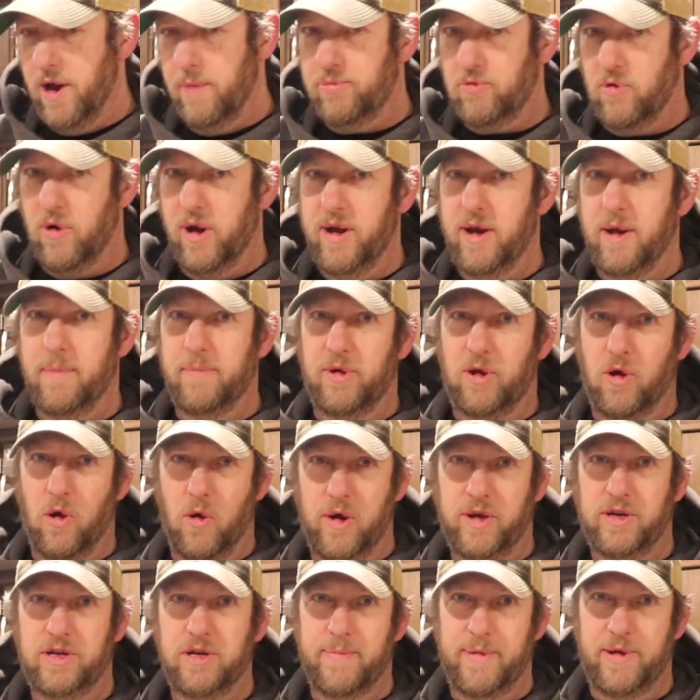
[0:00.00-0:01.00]
upgrade I'm
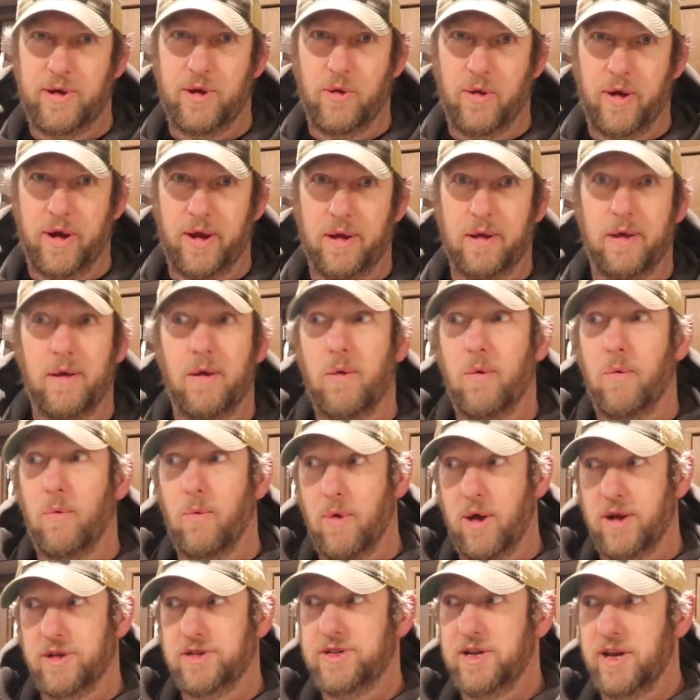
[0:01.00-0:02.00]
going to be doing
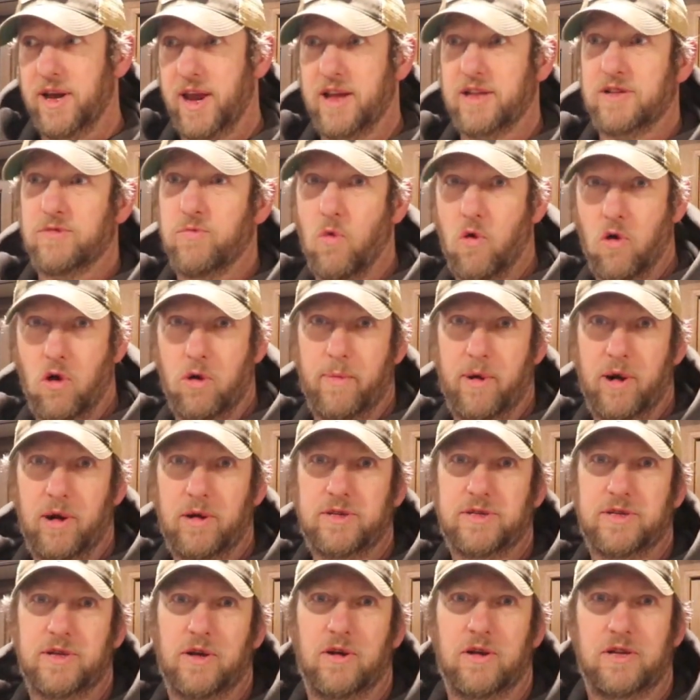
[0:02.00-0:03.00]
once it gets
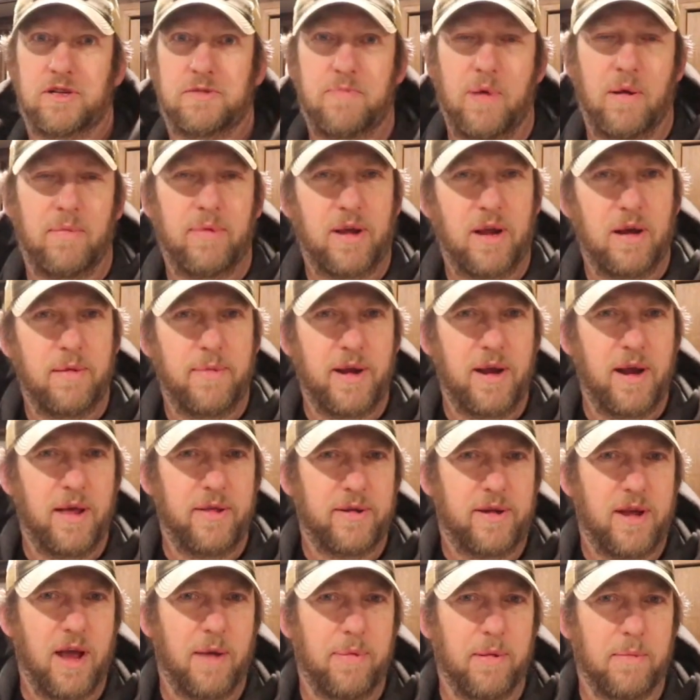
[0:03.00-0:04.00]
warmer, so it's probably going to be
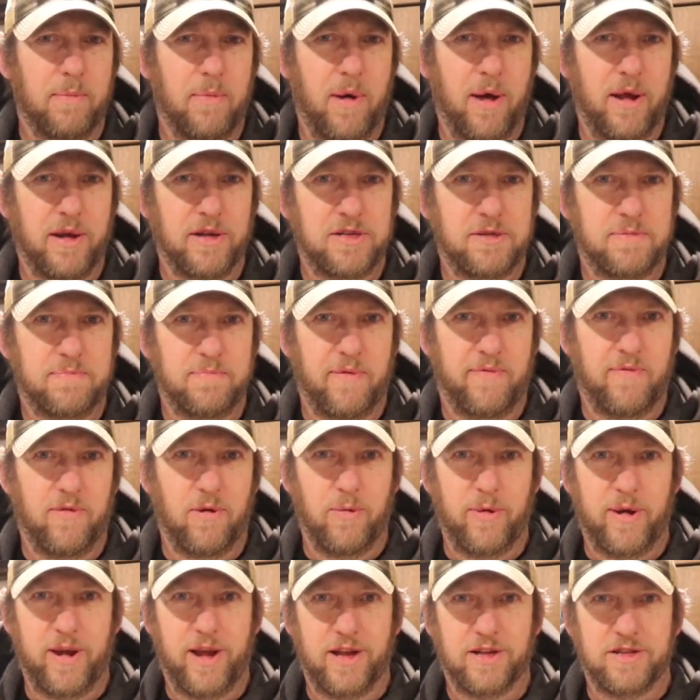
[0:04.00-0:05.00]
another couple months
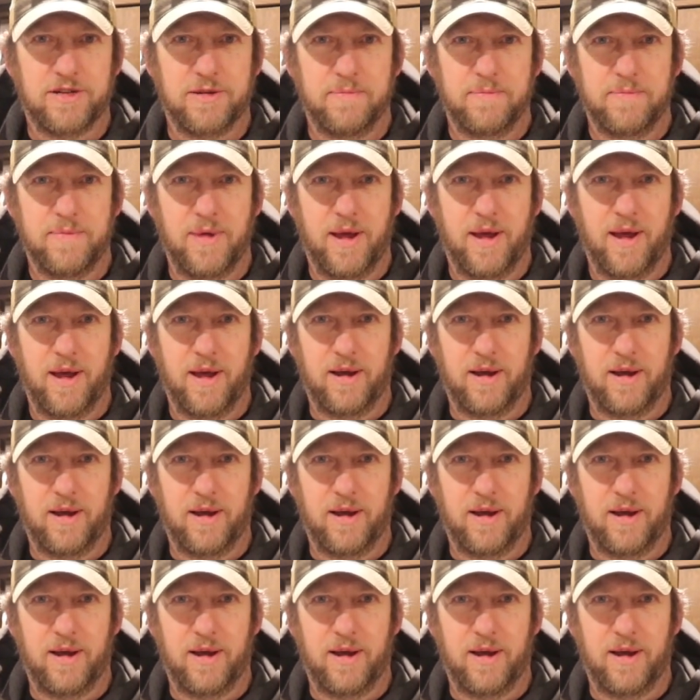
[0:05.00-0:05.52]
before we get some